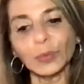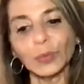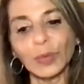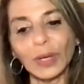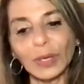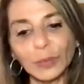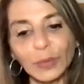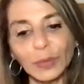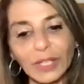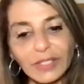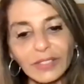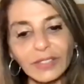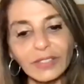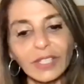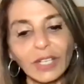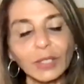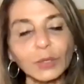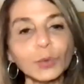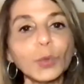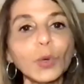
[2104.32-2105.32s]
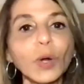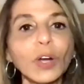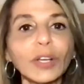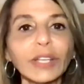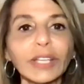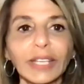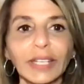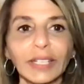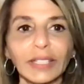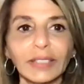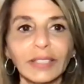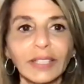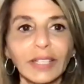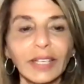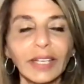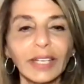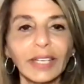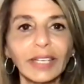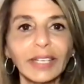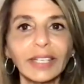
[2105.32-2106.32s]
when we start walking,
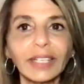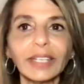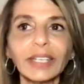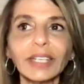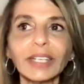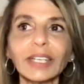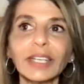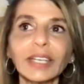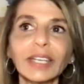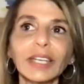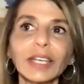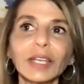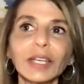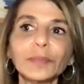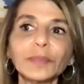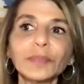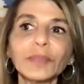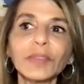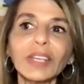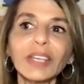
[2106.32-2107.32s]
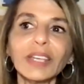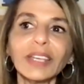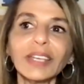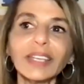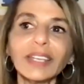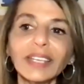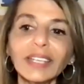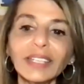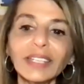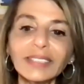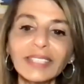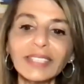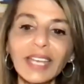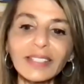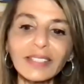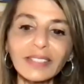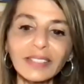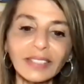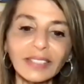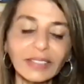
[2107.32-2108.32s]
it
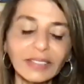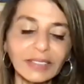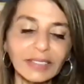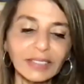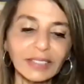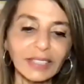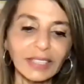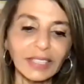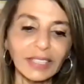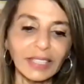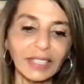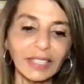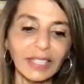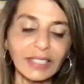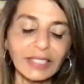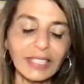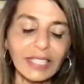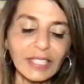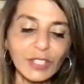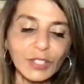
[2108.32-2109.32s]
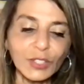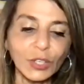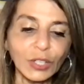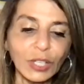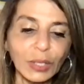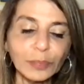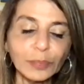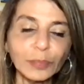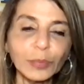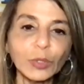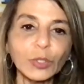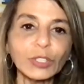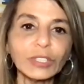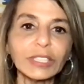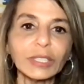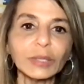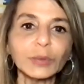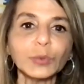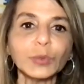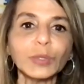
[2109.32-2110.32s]
is not
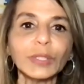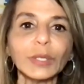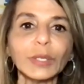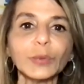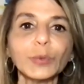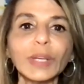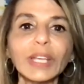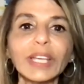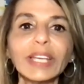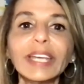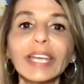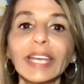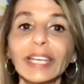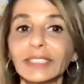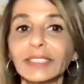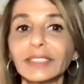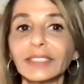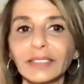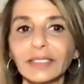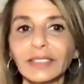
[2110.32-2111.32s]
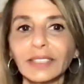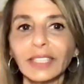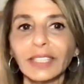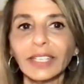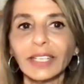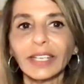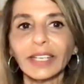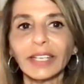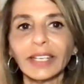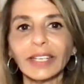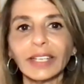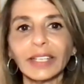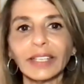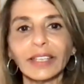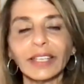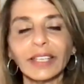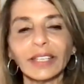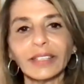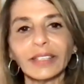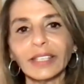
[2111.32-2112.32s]
important where we get.
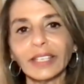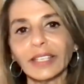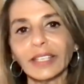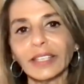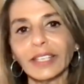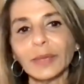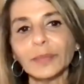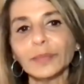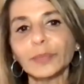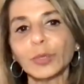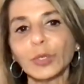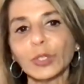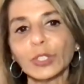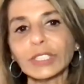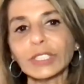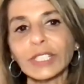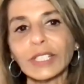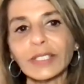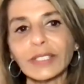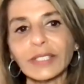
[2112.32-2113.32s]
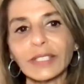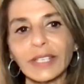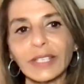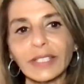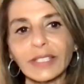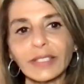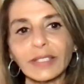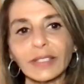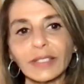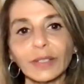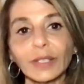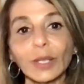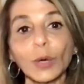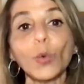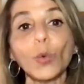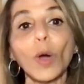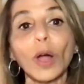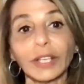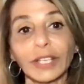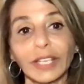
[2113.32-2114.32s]
the importance is the
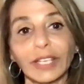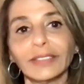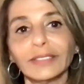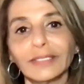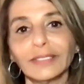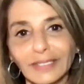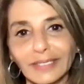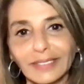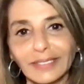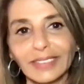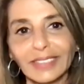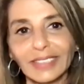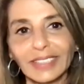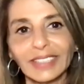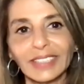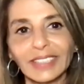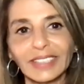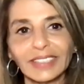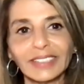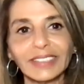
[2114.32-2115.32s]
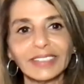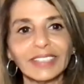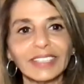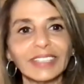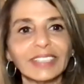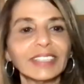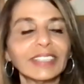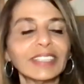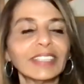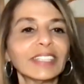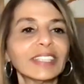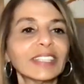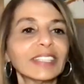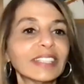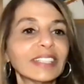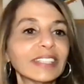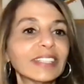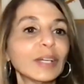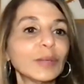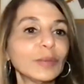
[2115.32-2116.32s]
walking, the
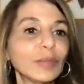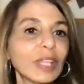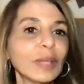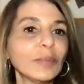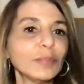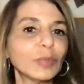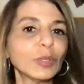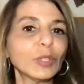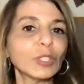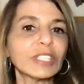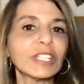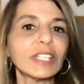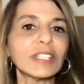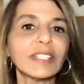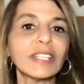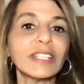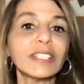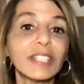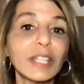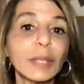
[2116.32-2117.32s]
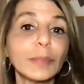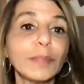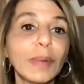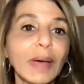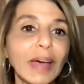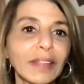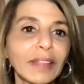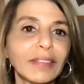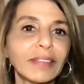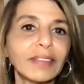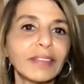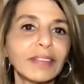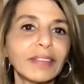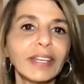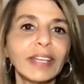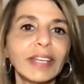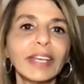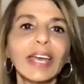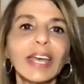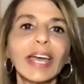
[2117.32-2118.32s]
importance is the path,
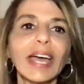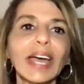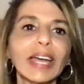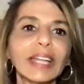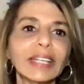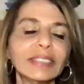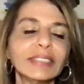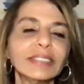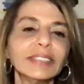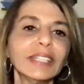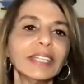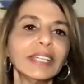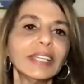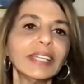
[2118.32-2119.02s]
and